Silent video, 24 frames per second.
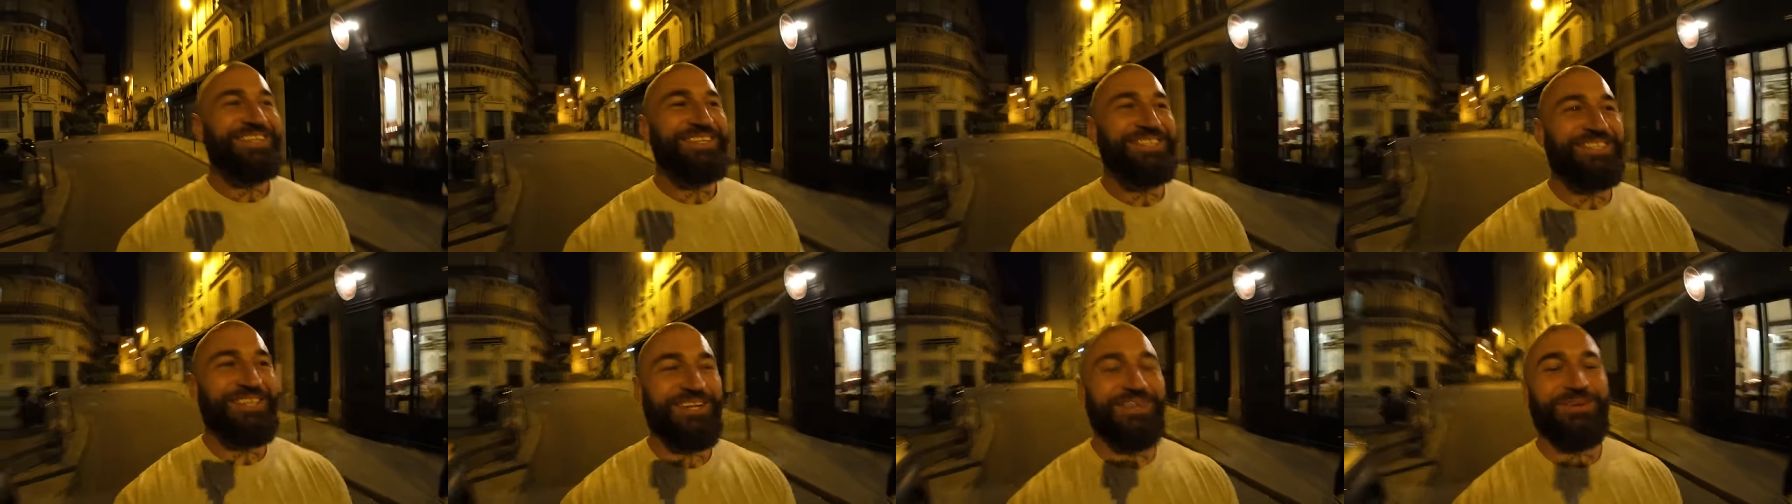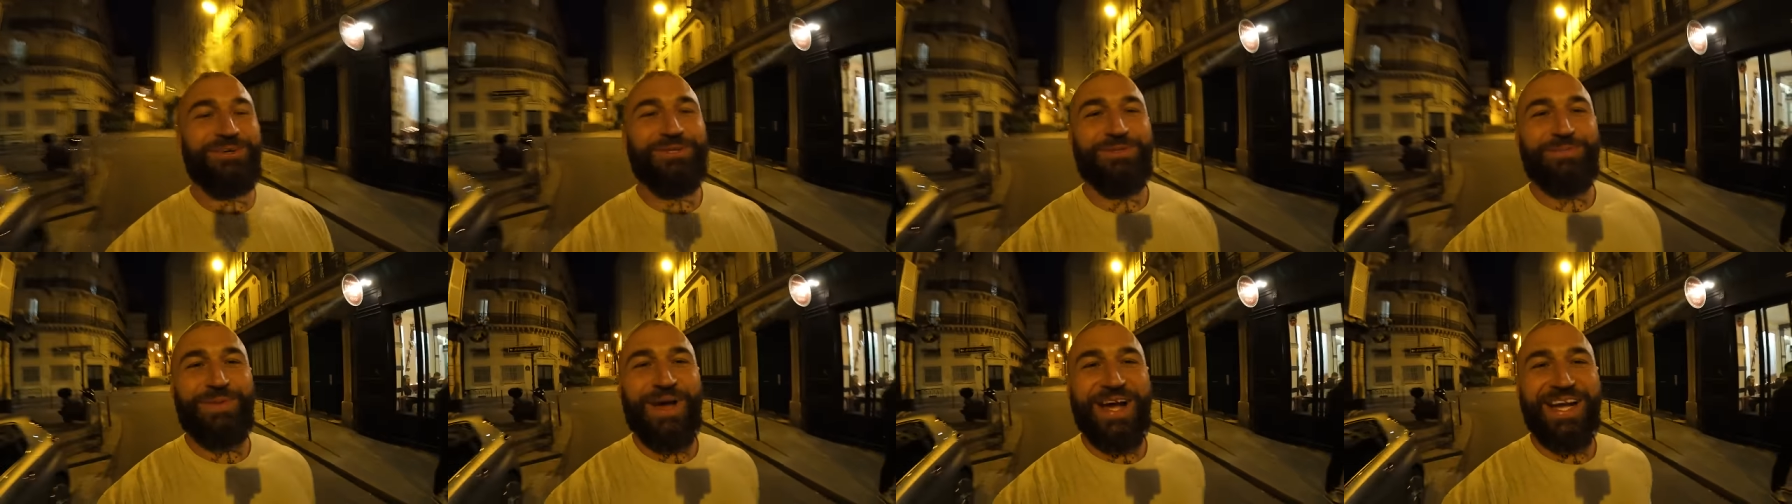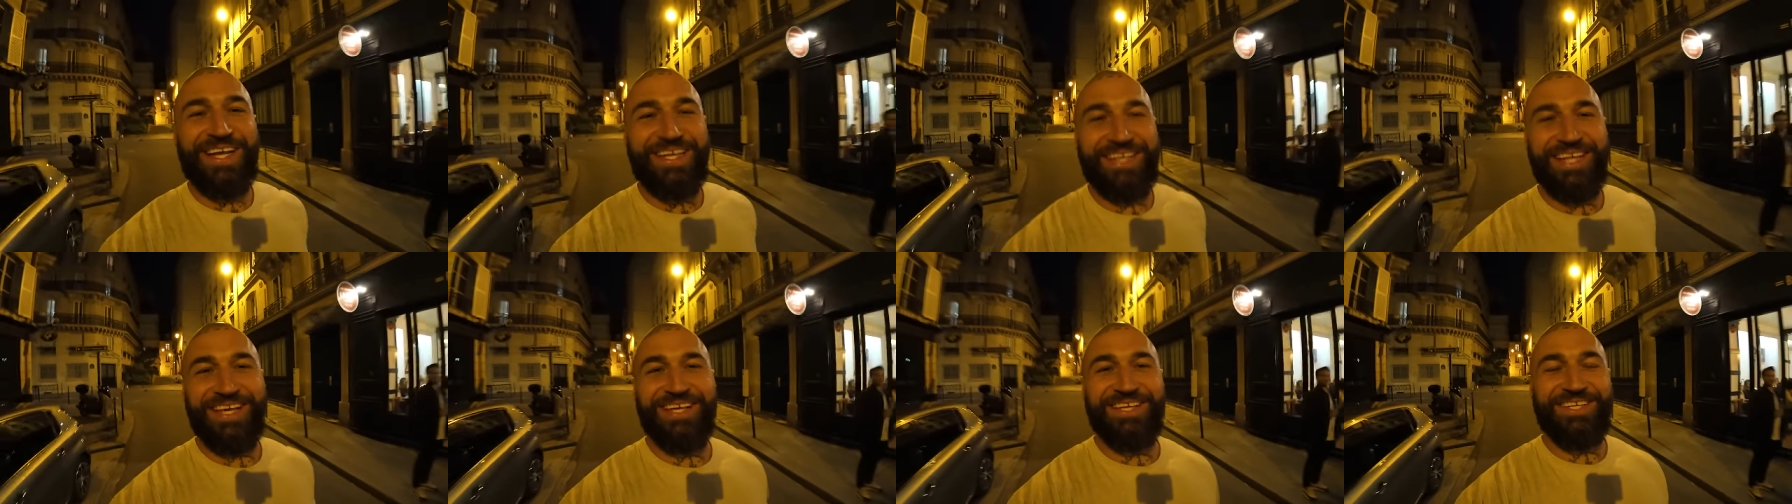She looks
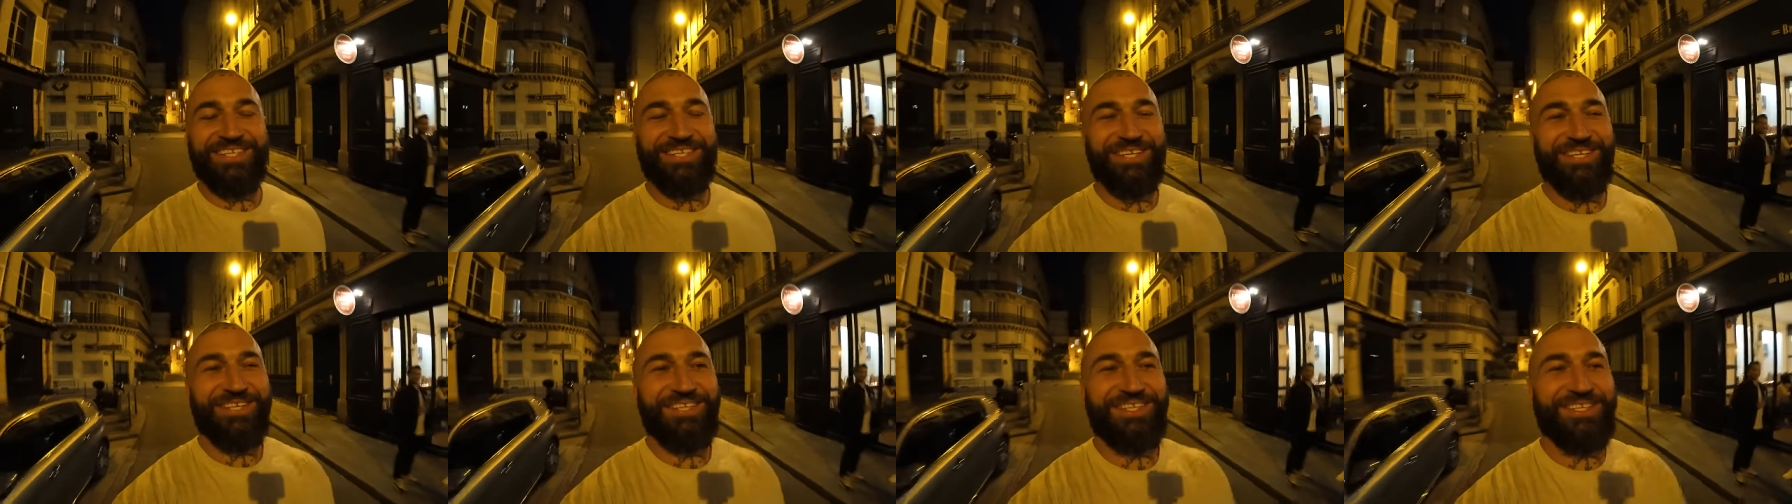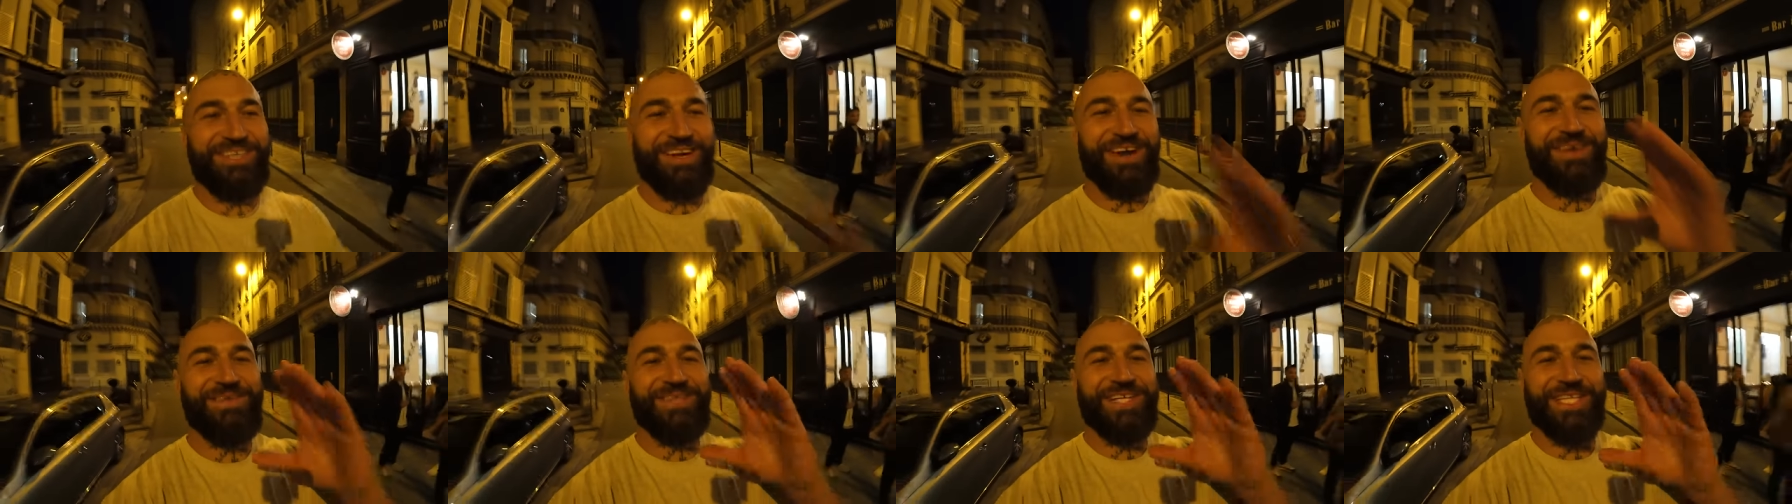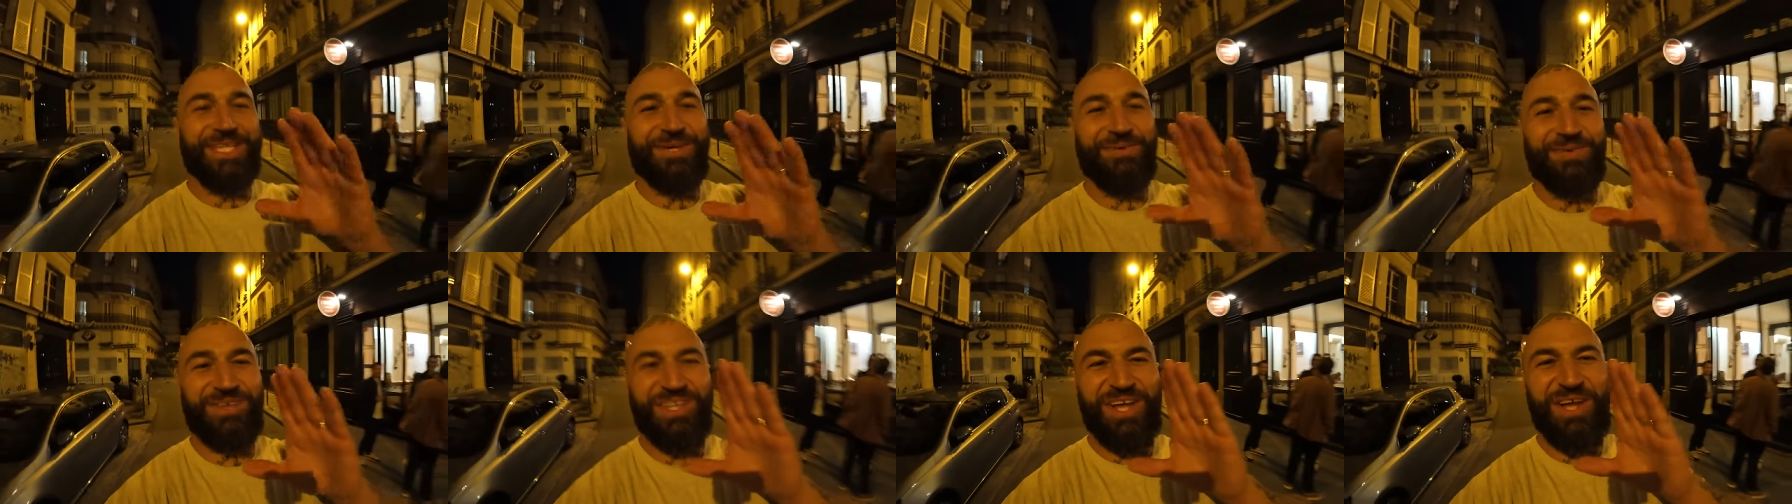back at the, she screams
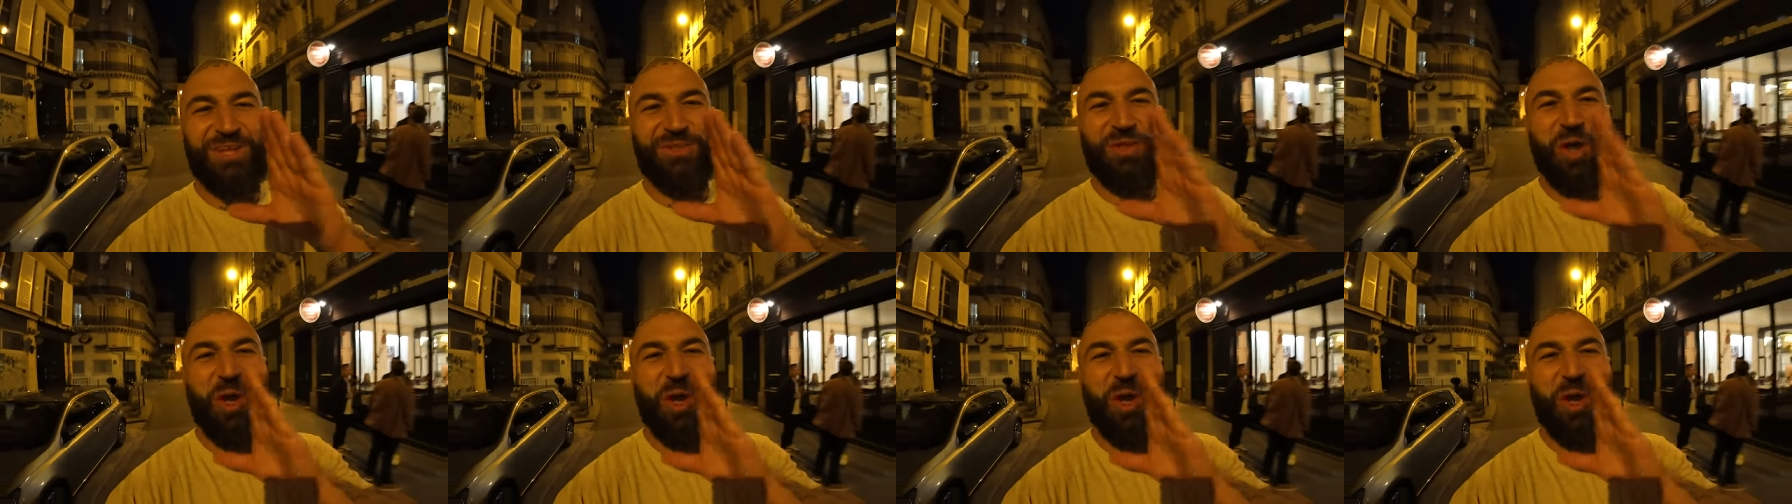at the window,